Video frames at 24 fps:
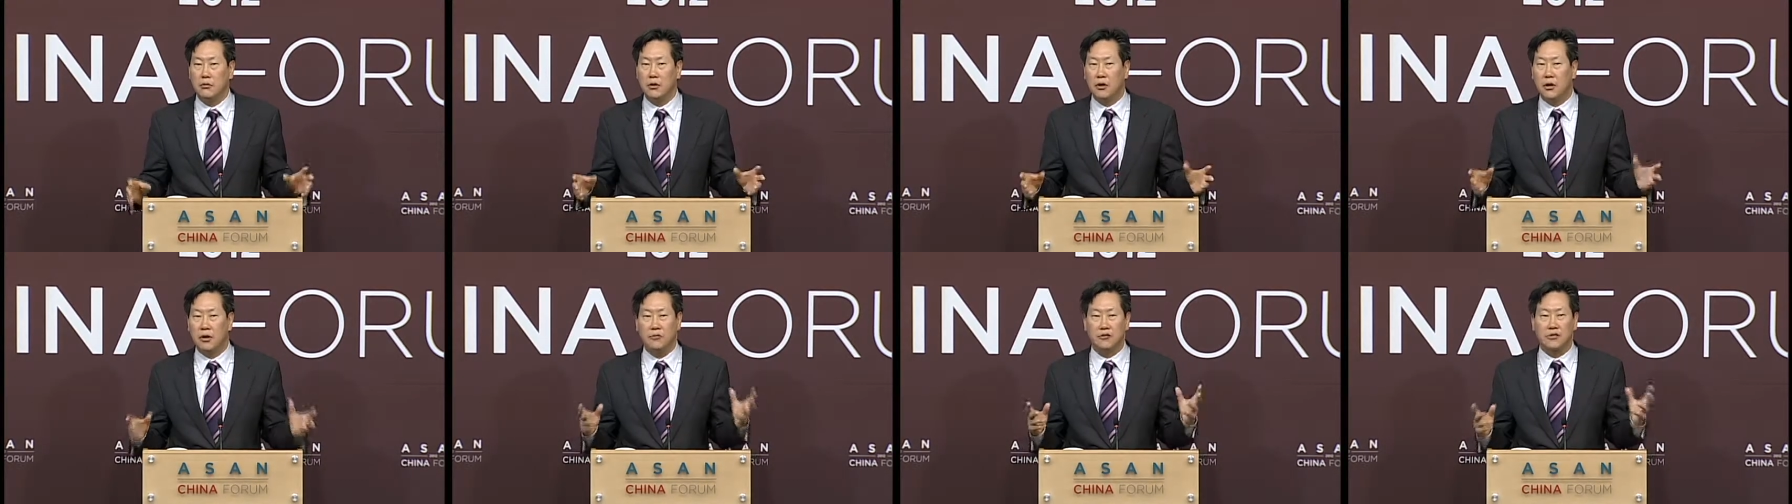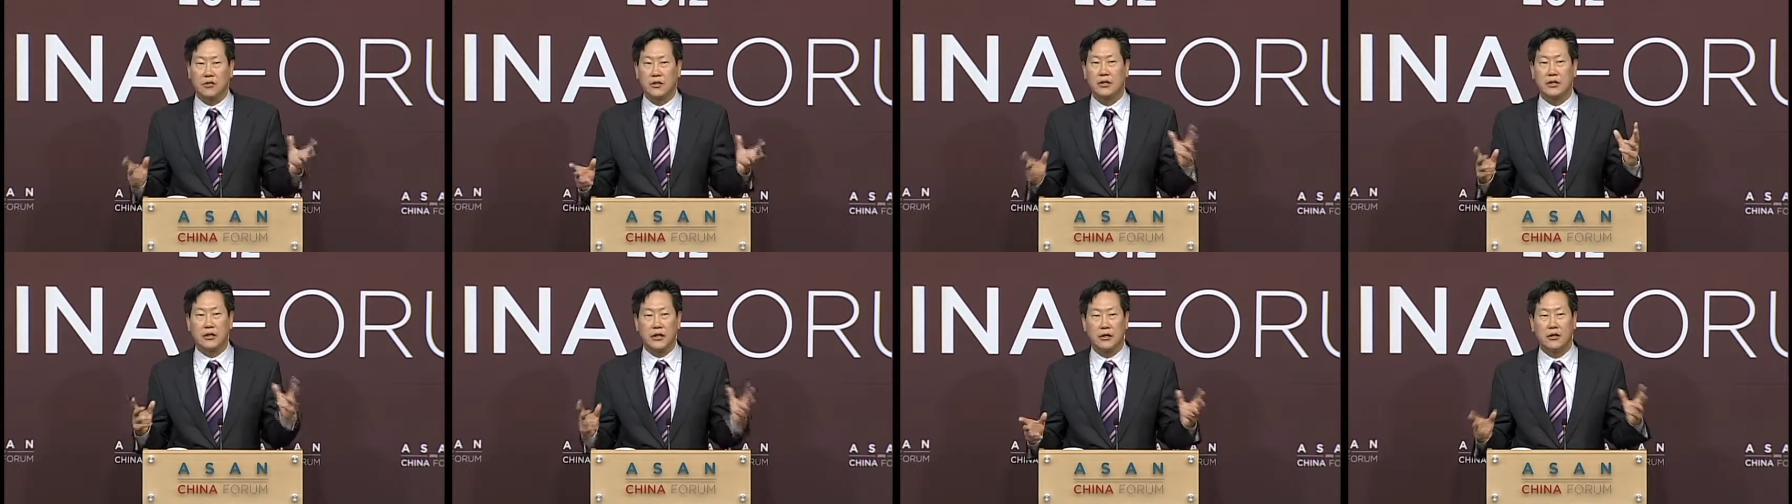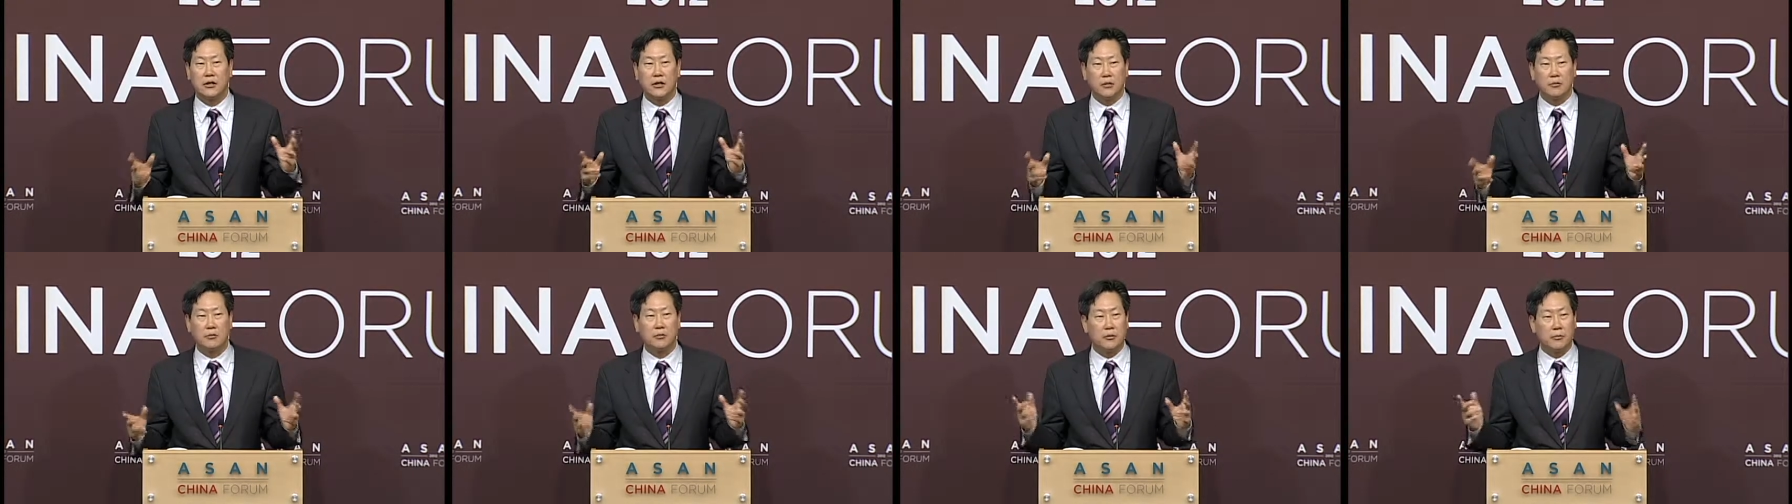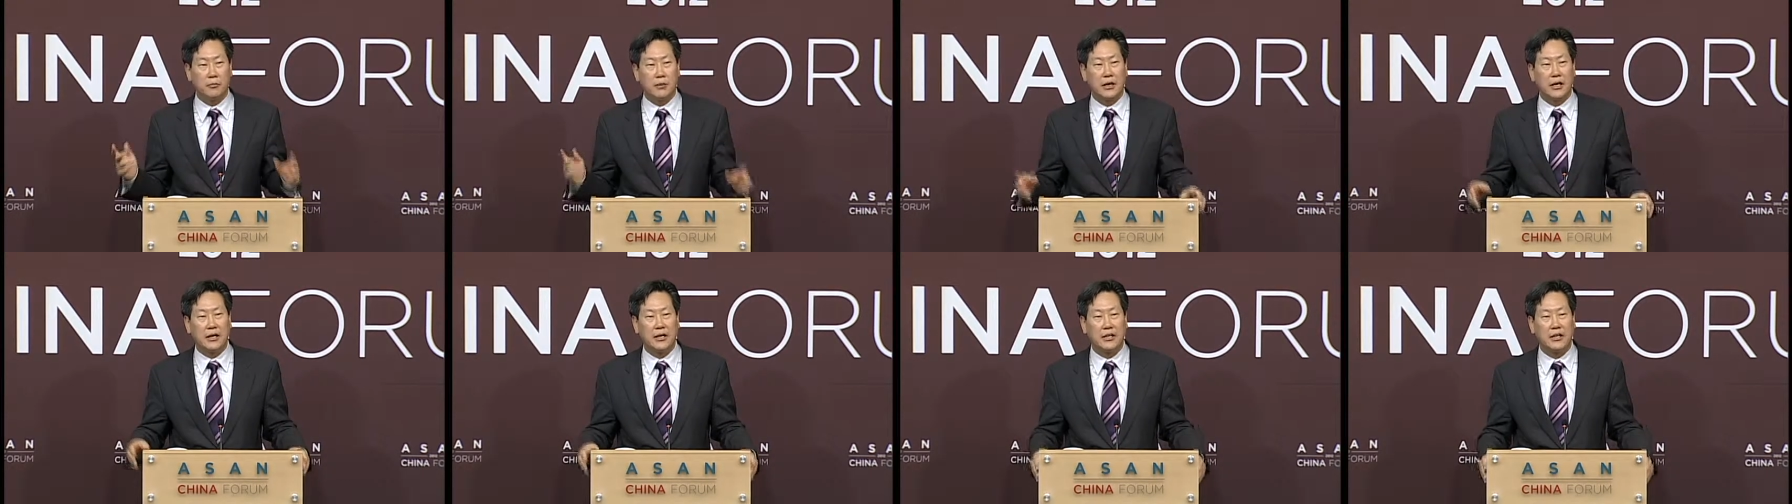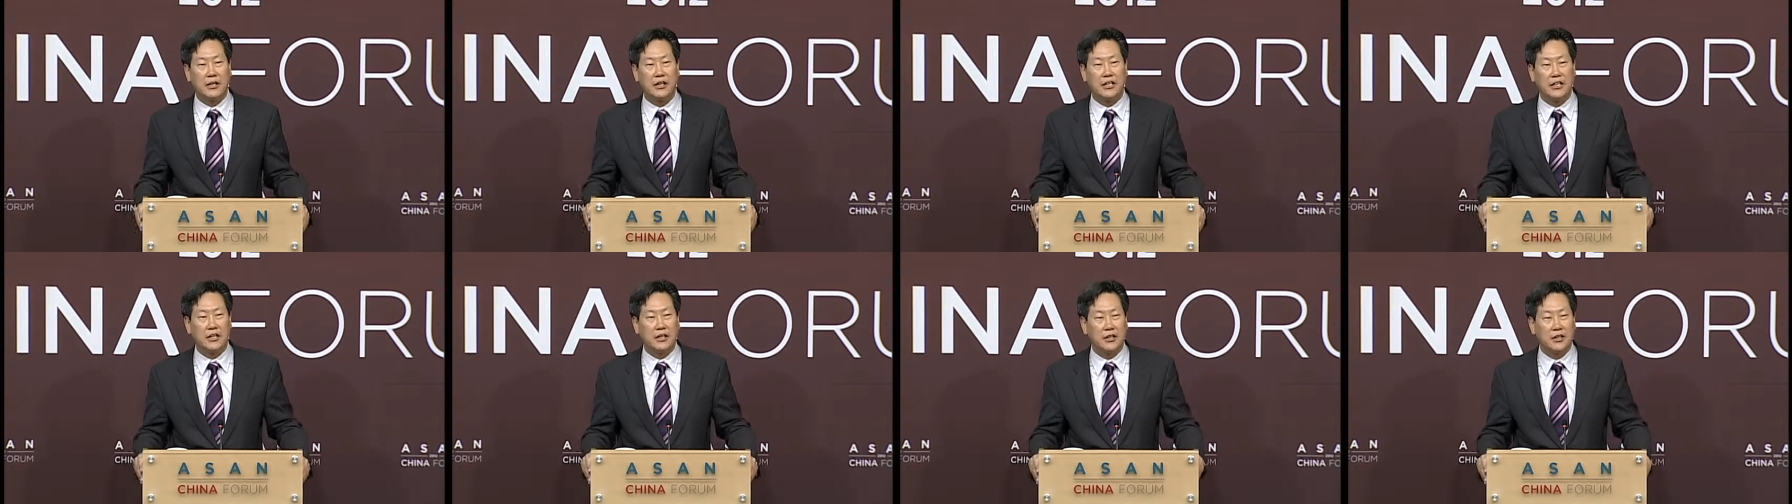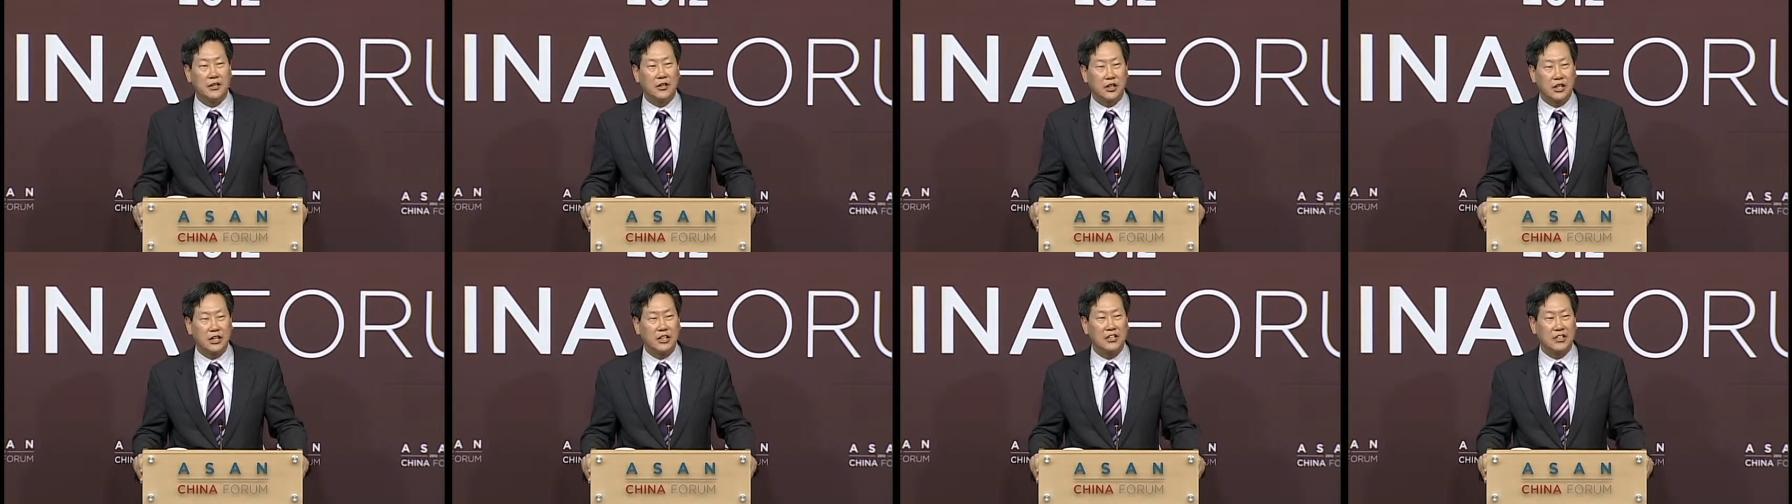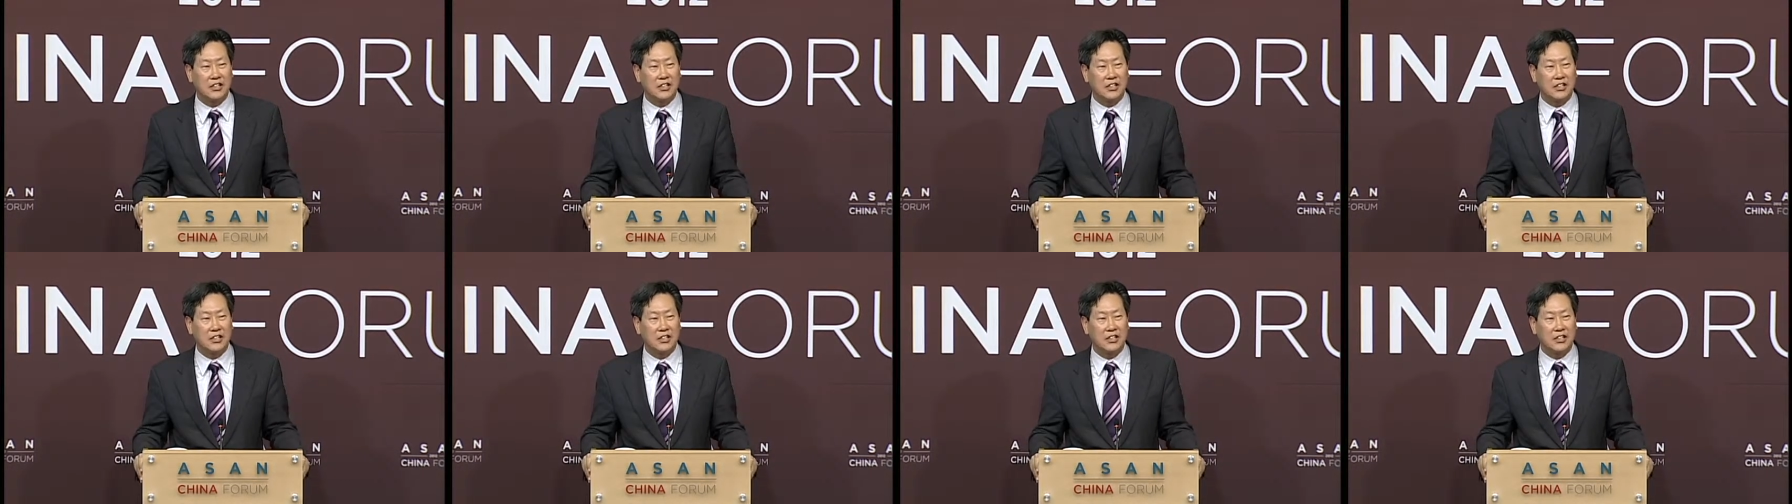enfant terrible, but I think he